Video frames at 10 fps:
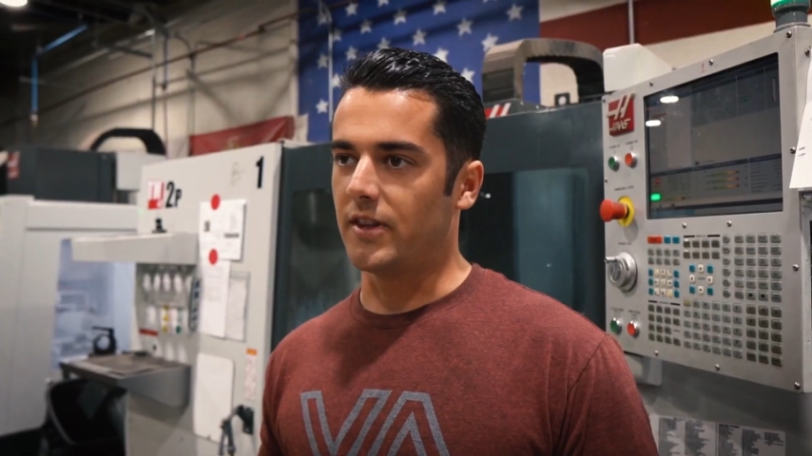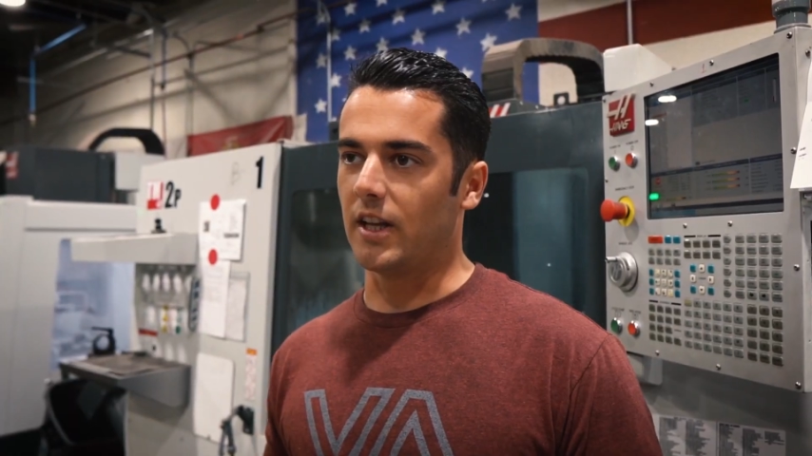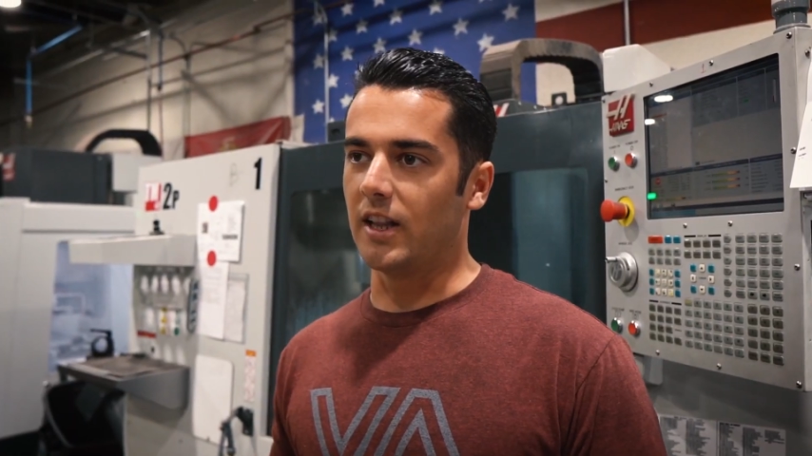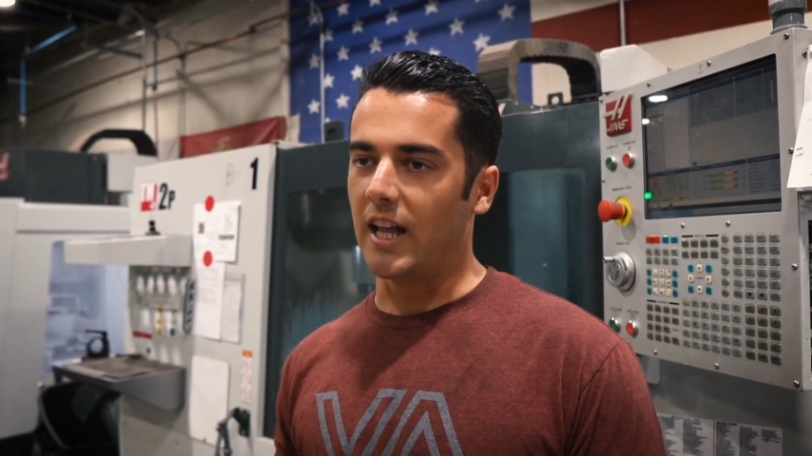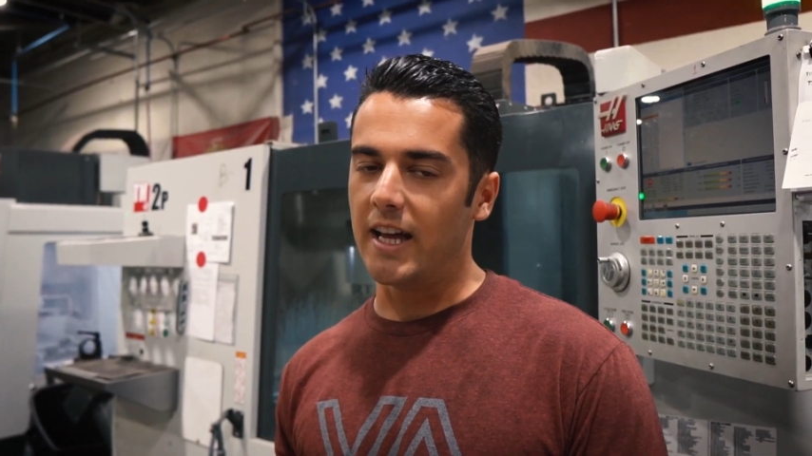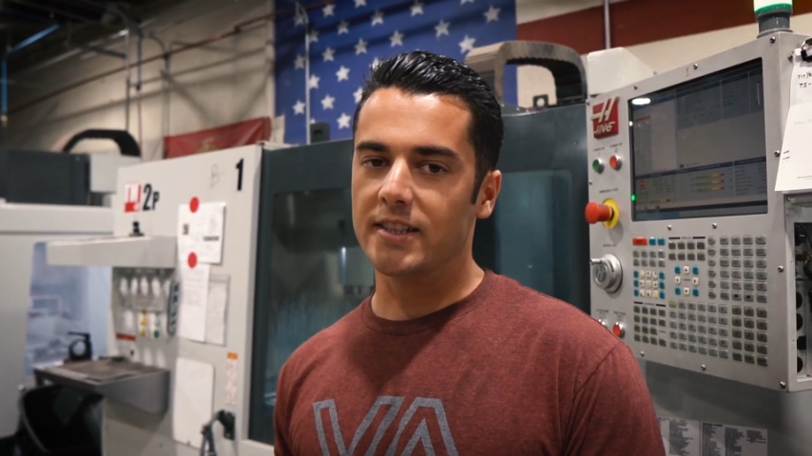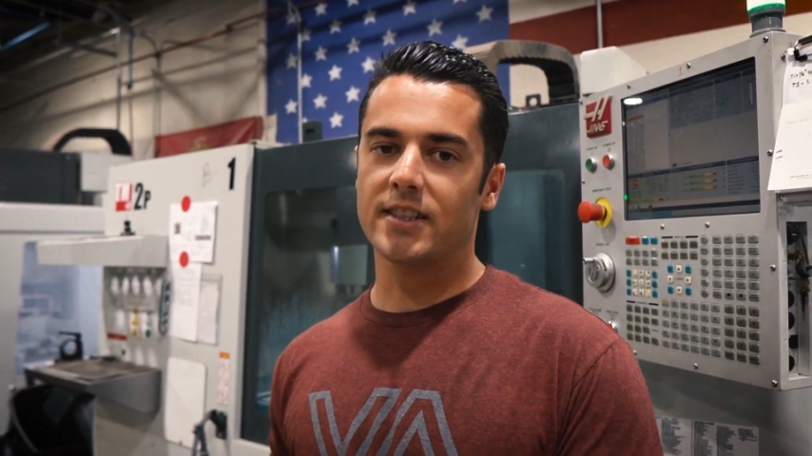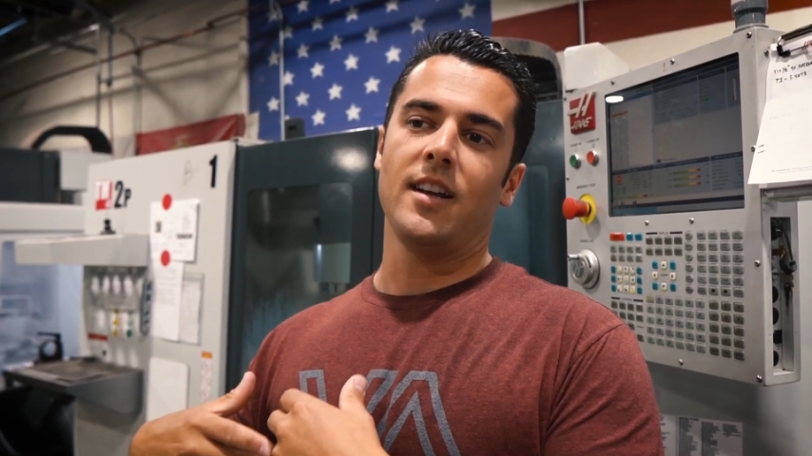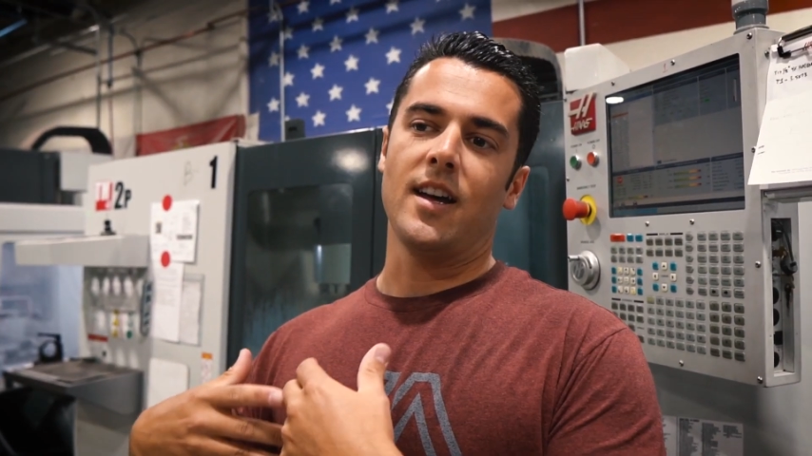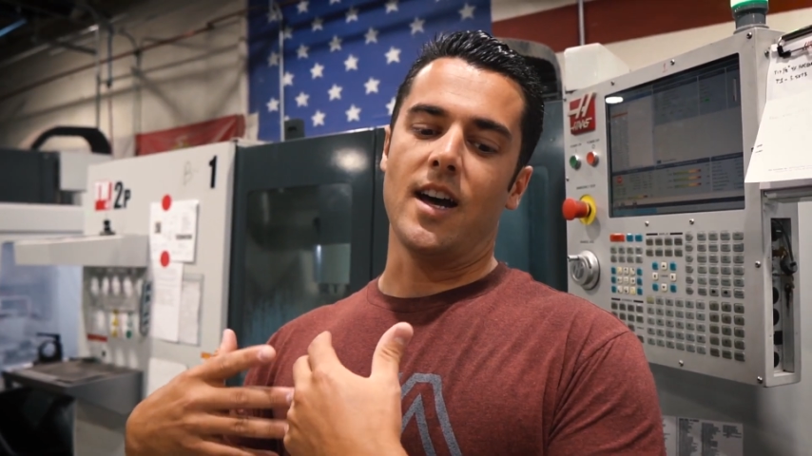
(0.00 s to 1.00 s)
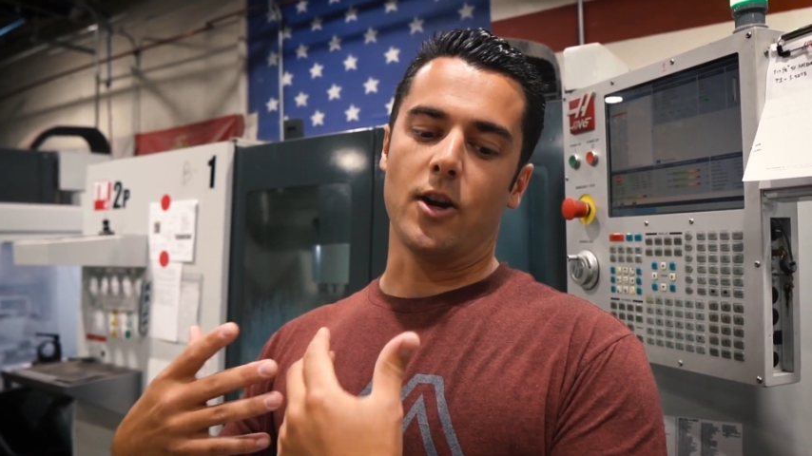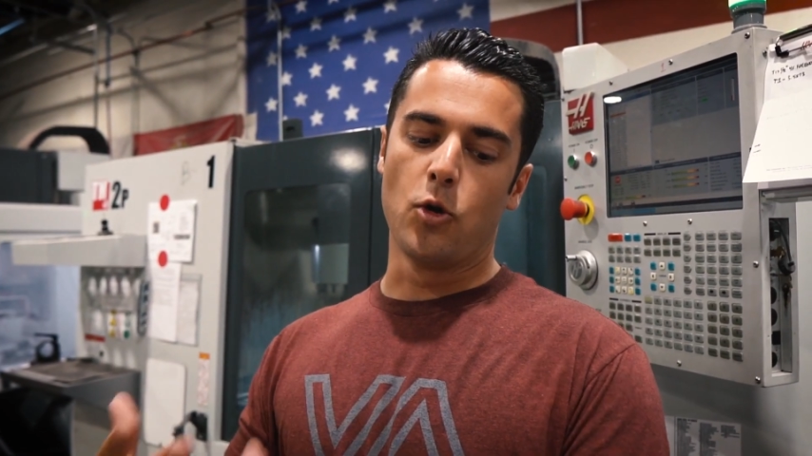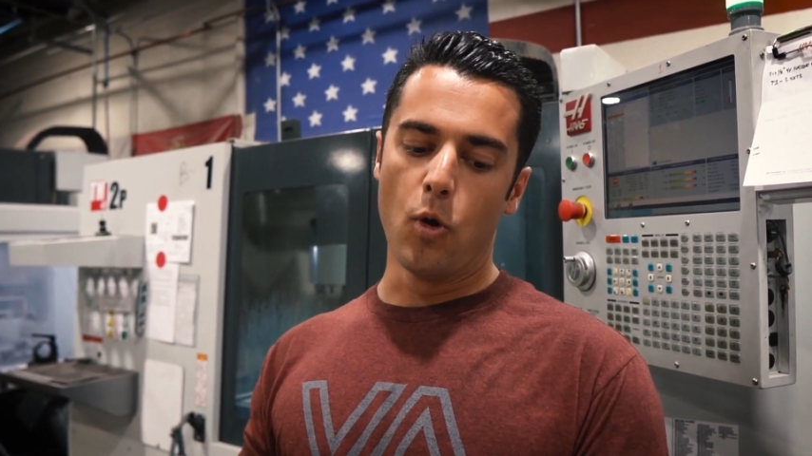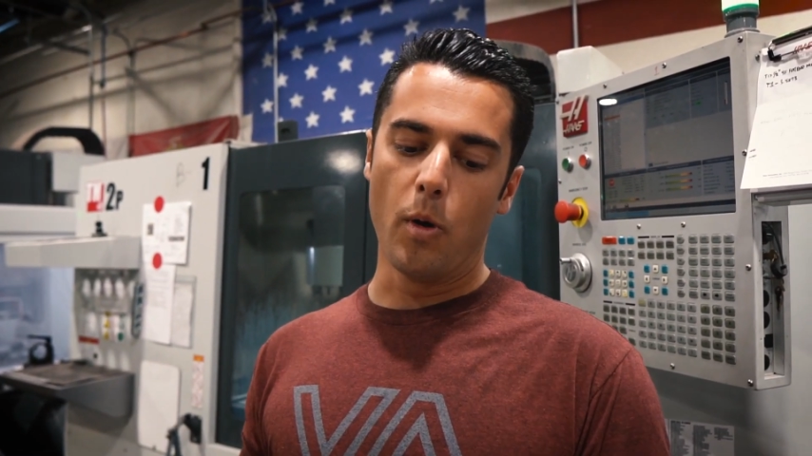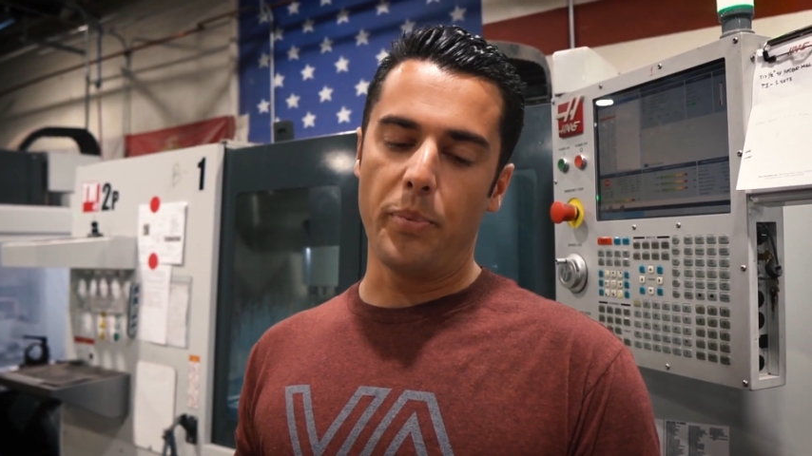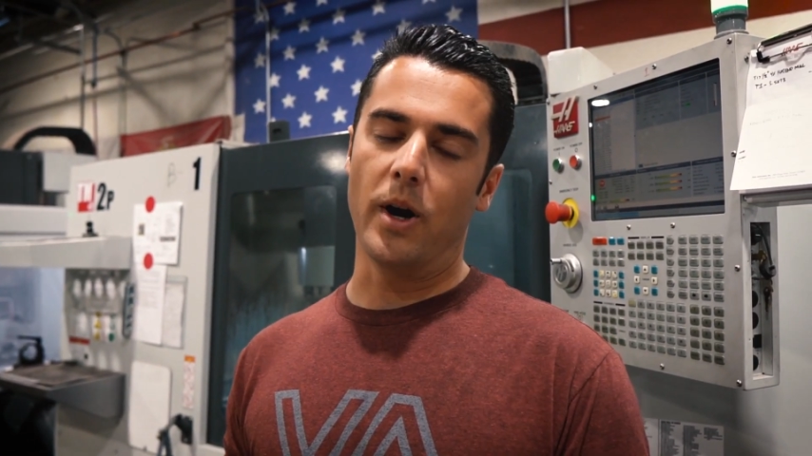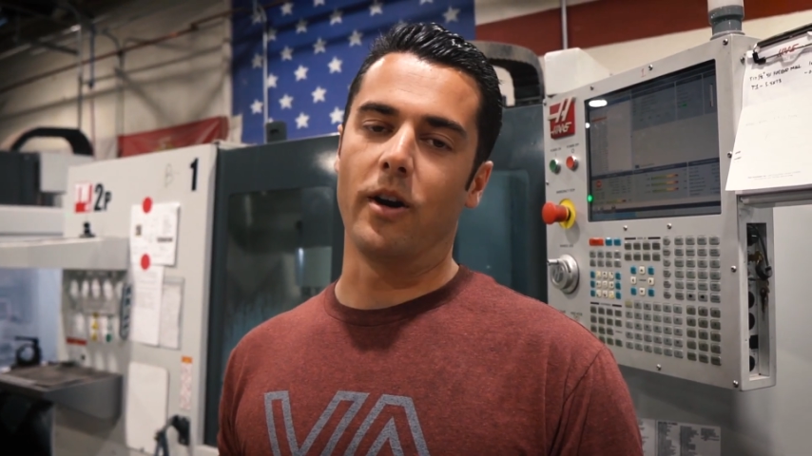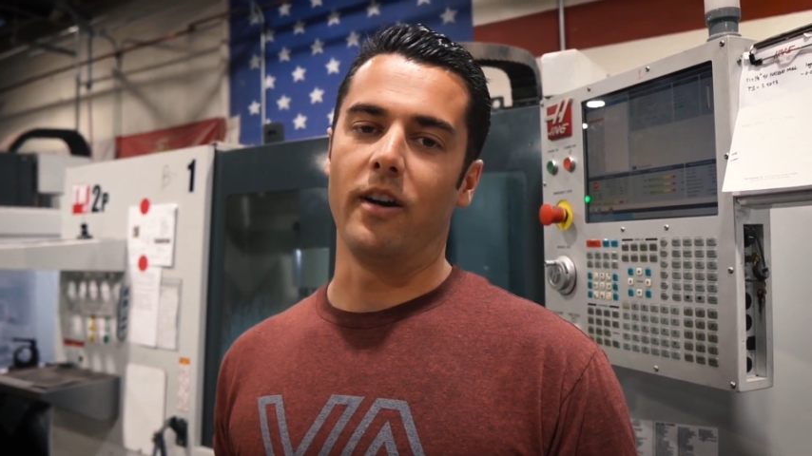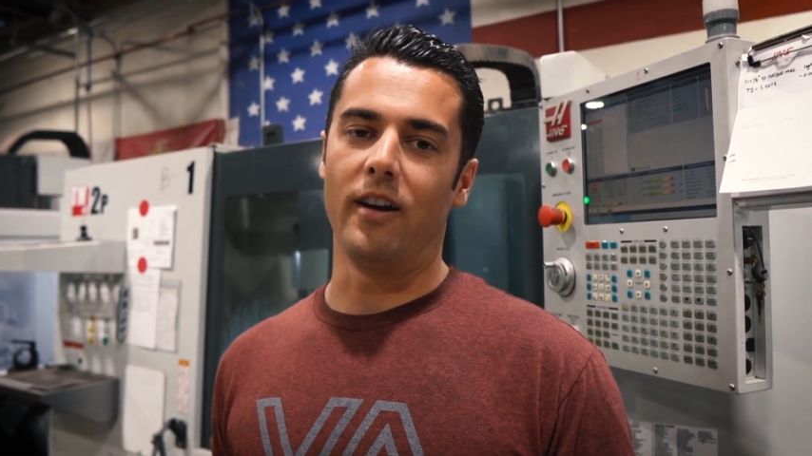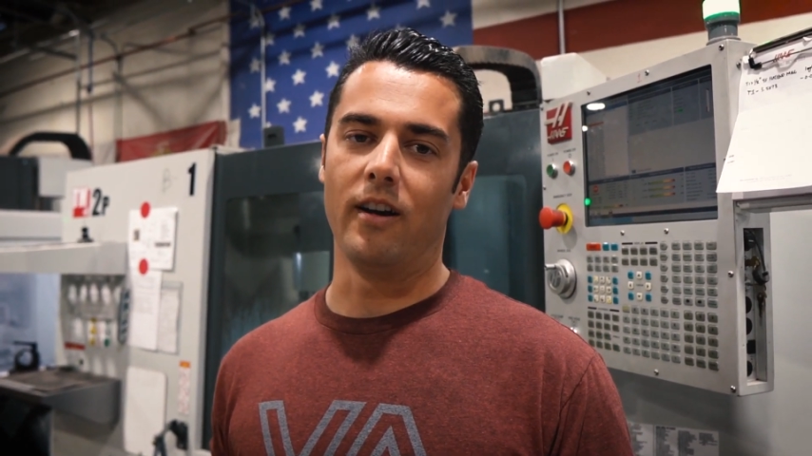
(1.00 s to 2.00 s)
the less cool
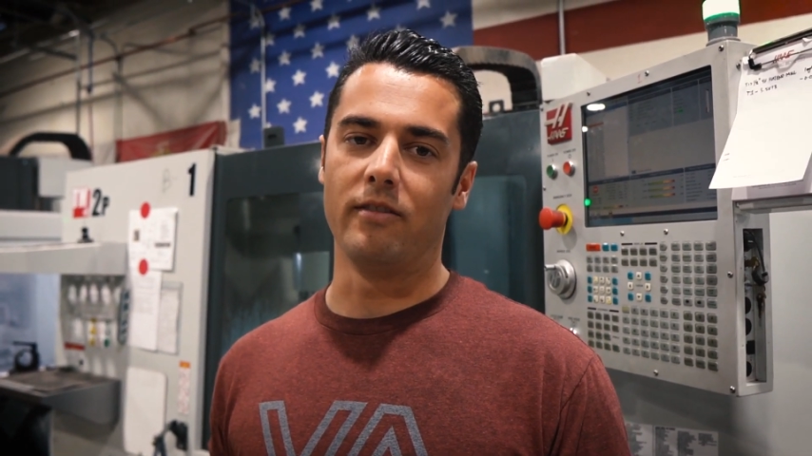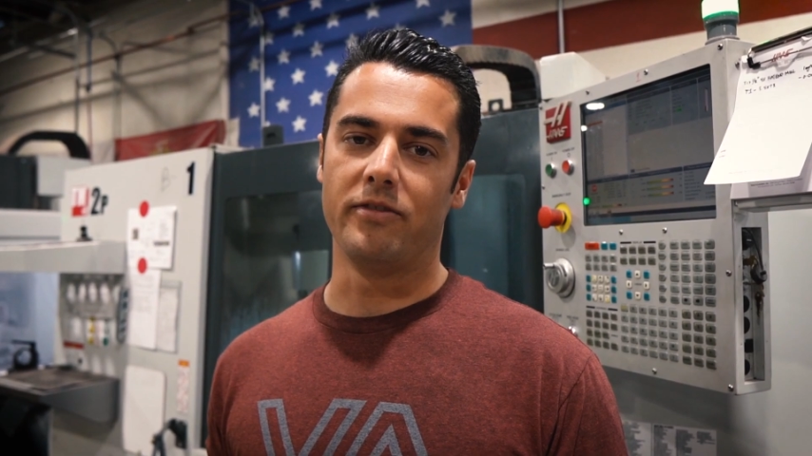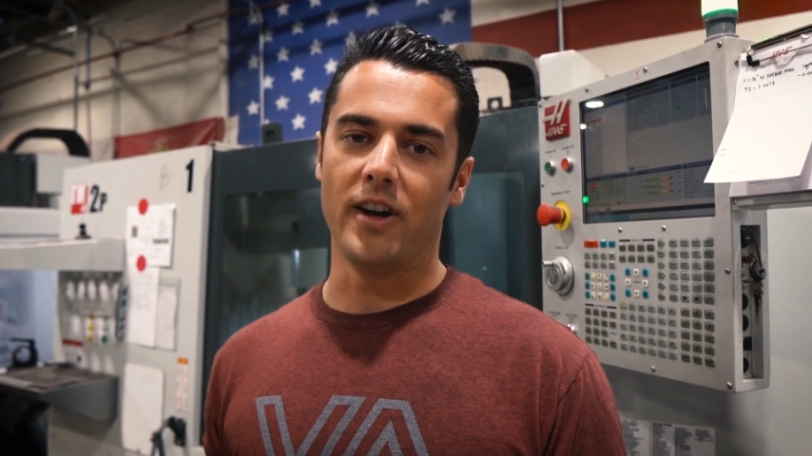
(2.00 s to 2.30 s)
part of